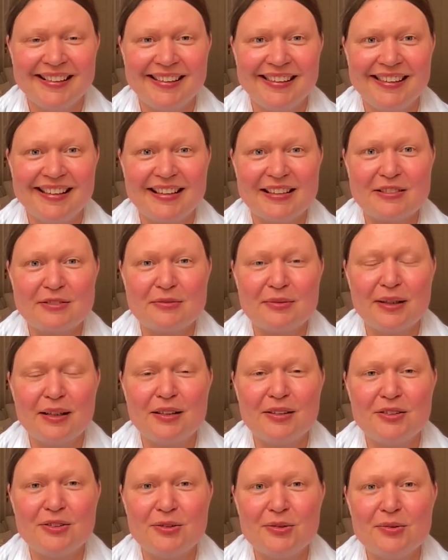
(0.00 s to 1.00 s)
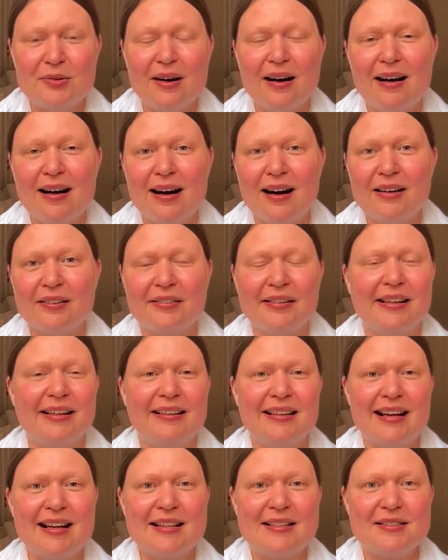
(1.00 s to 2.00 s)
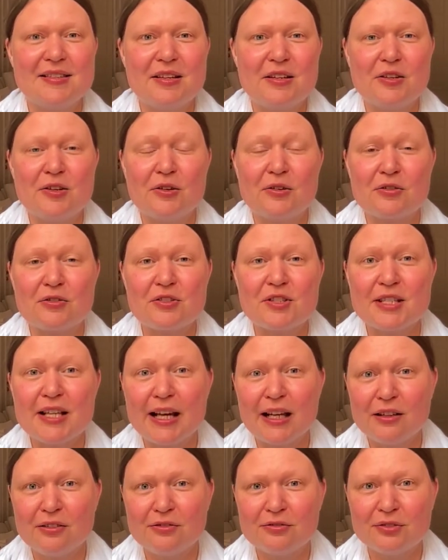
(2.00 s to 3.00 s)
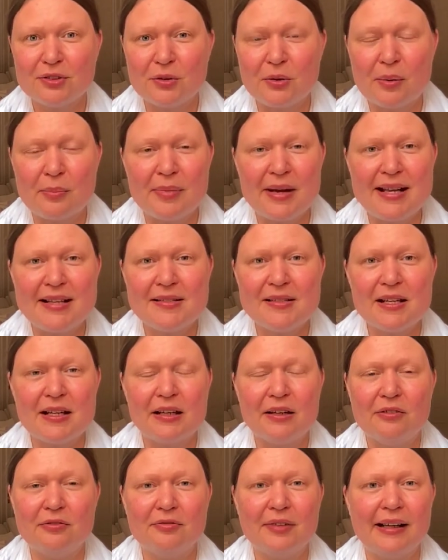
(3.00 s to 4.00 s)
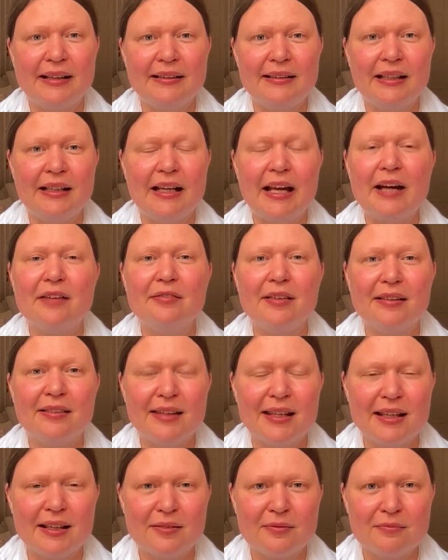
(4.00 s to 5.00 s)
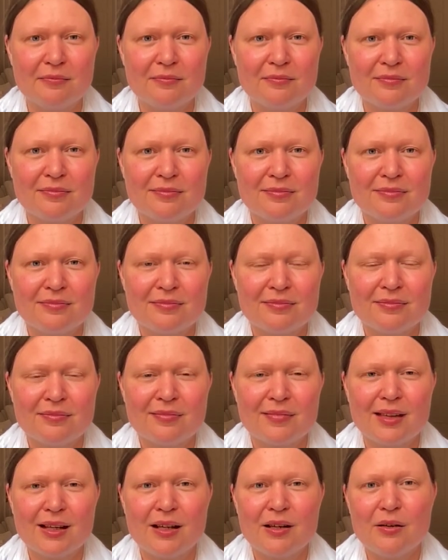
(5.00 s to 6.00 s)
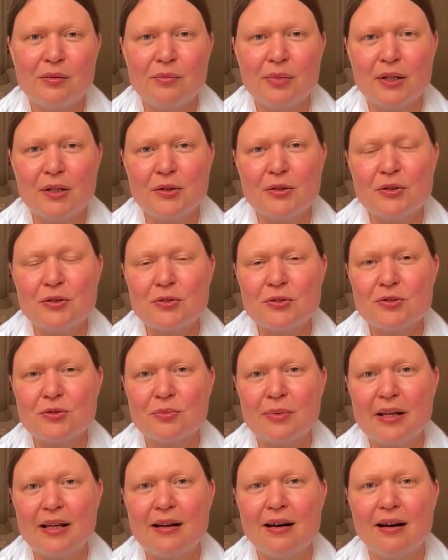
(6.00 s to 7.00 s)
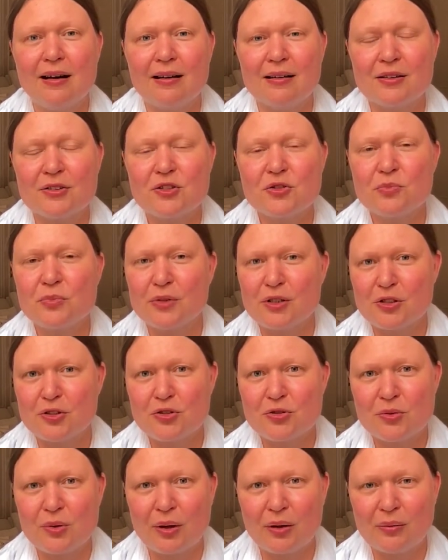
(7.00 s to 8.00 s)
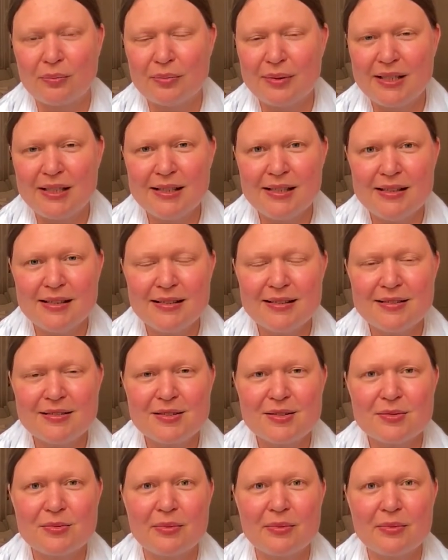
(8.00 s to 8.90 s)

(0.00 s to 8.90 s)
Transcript: that when you are realizing yourself, you are basically finding everything. Because we are spiritual beings,